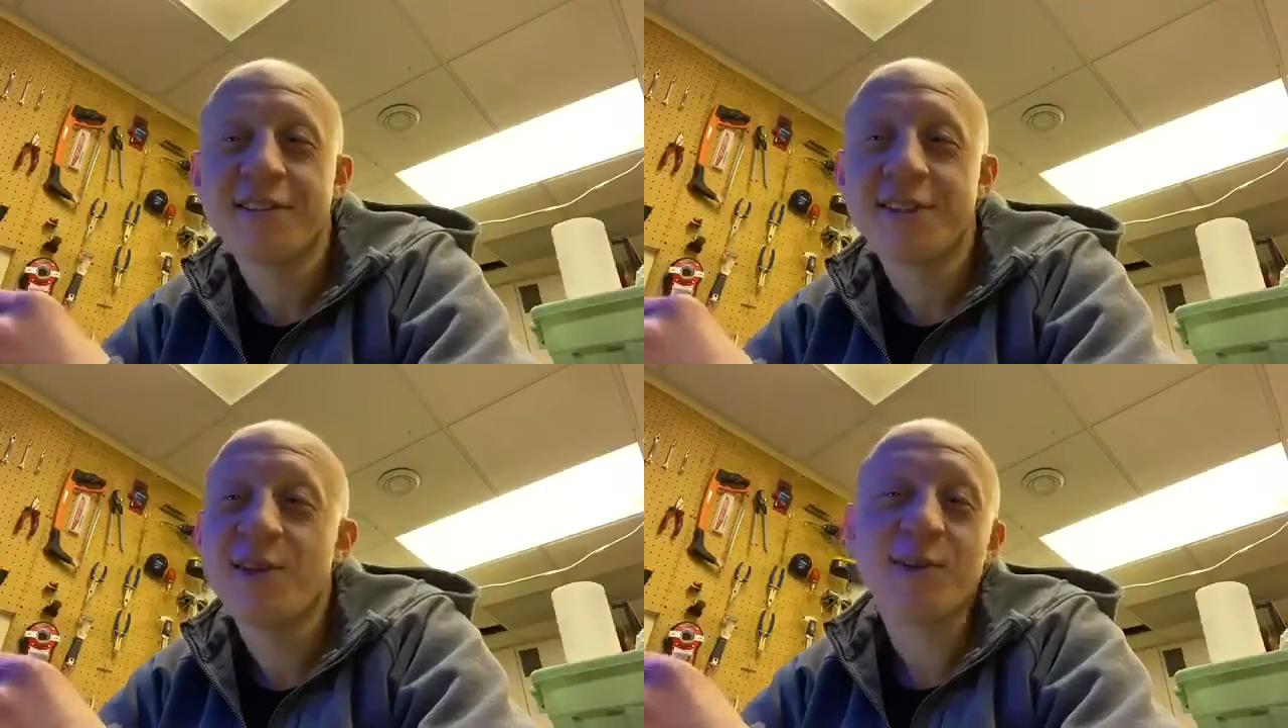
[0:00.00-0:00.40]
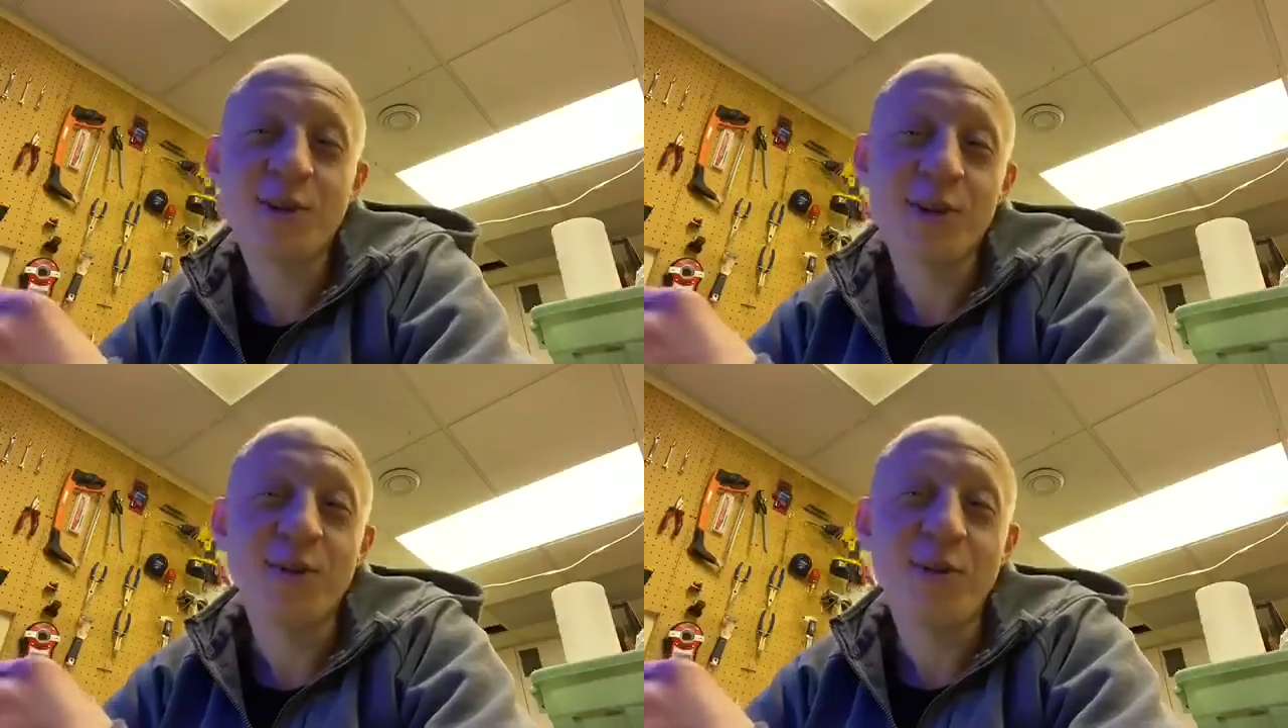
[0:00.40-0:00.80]
Snails
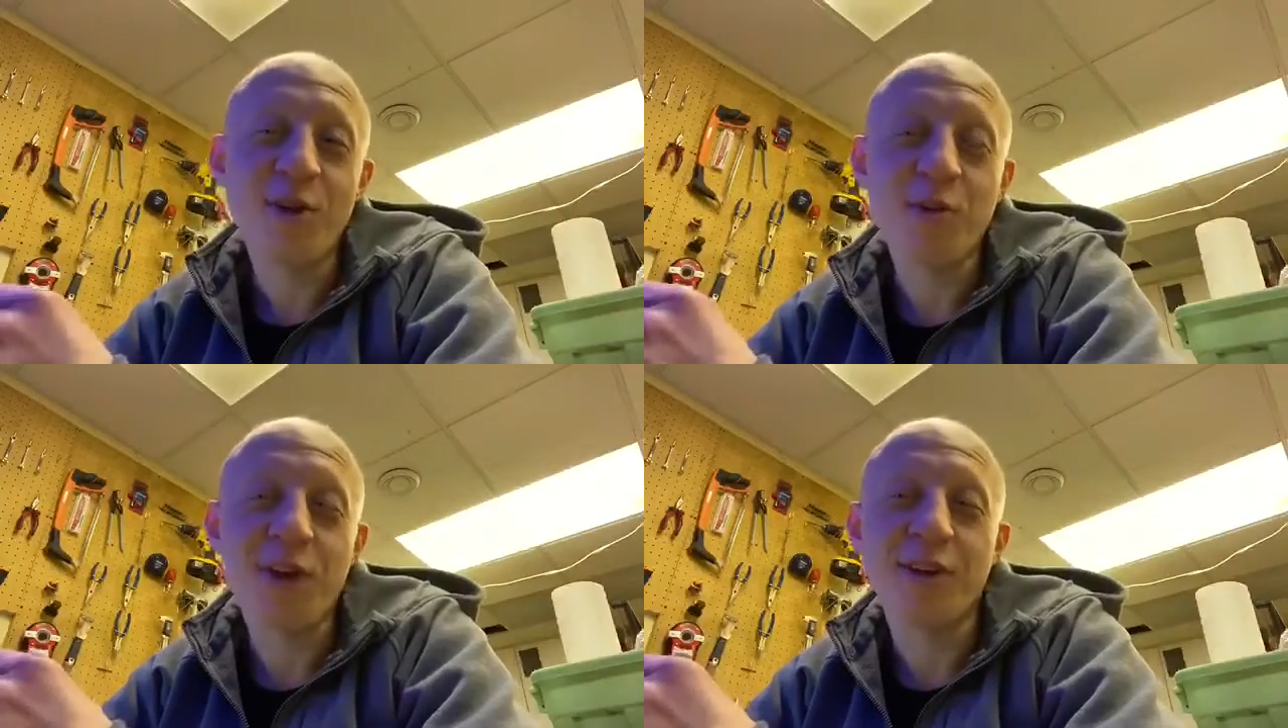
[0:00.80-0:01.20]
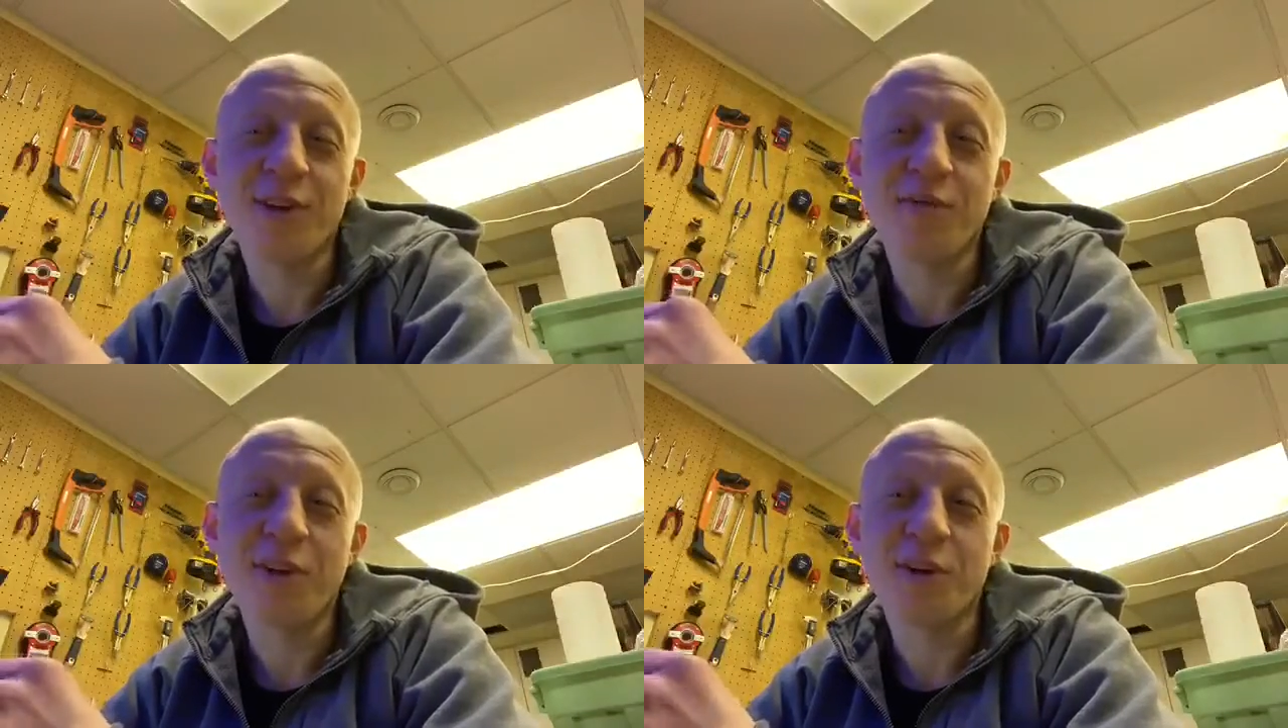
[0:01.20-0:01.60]
aren't going to run away on
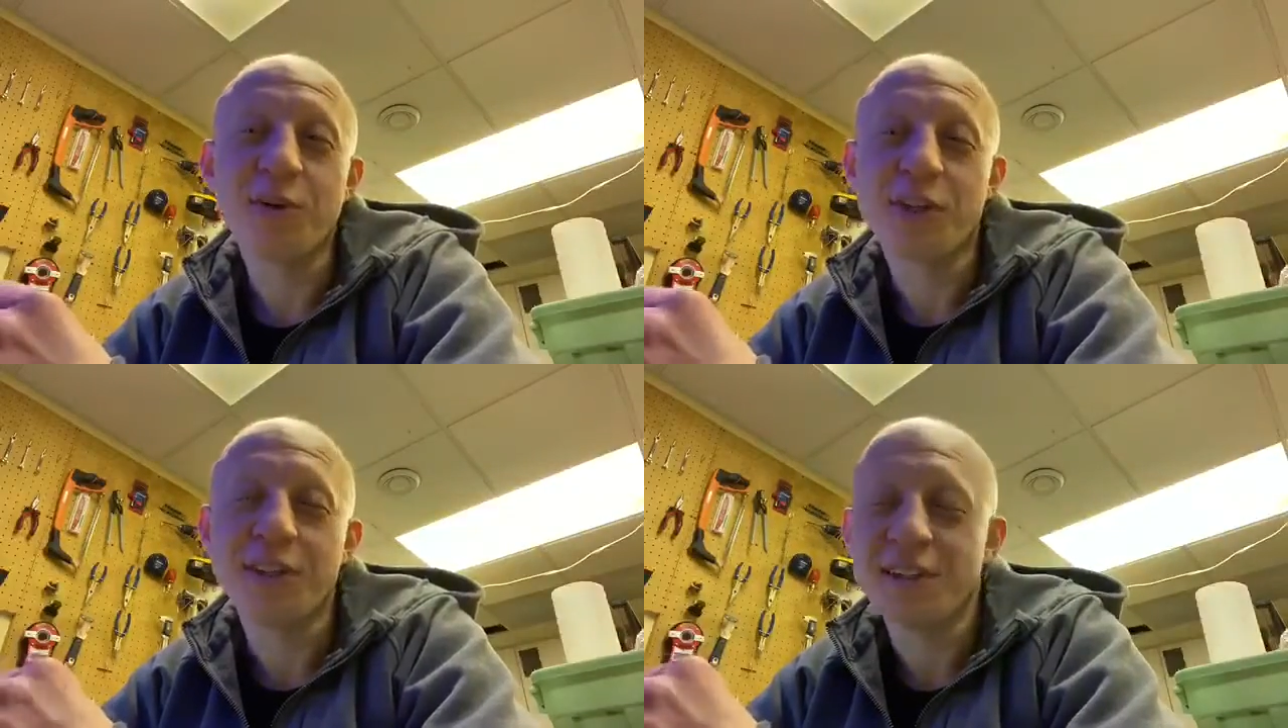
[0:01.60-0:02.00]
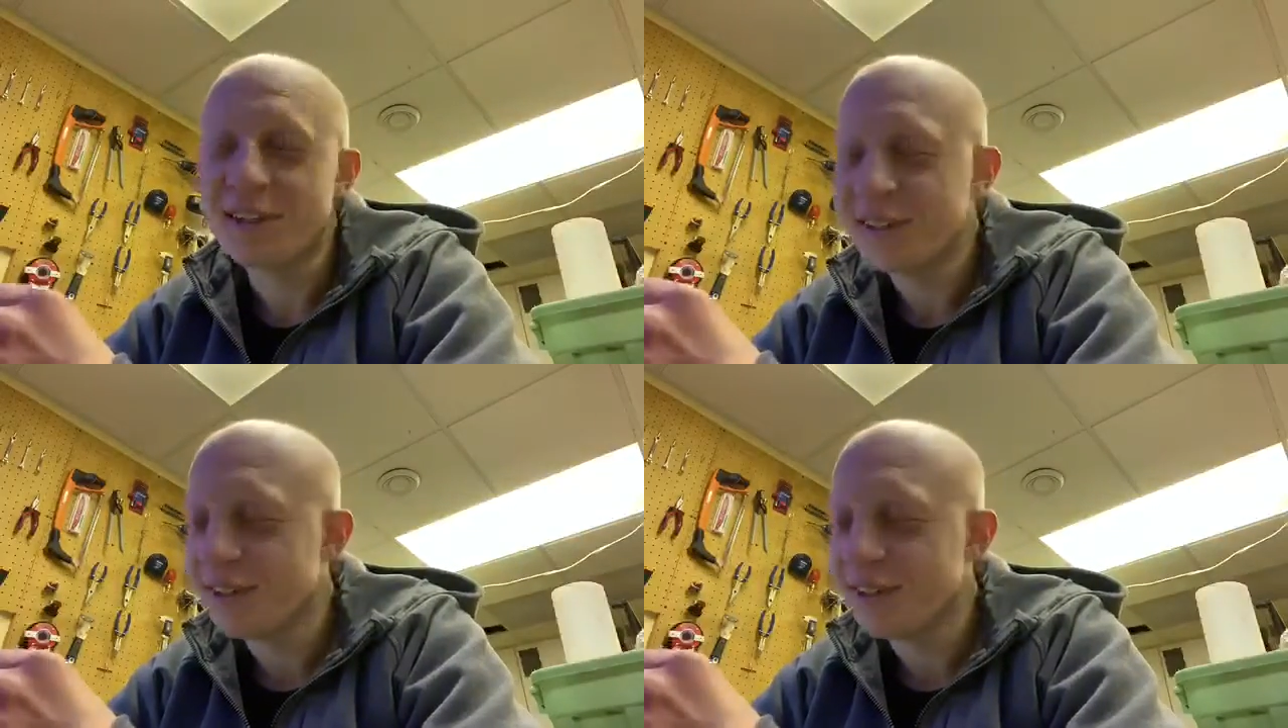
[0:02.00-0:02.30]
you very quickly.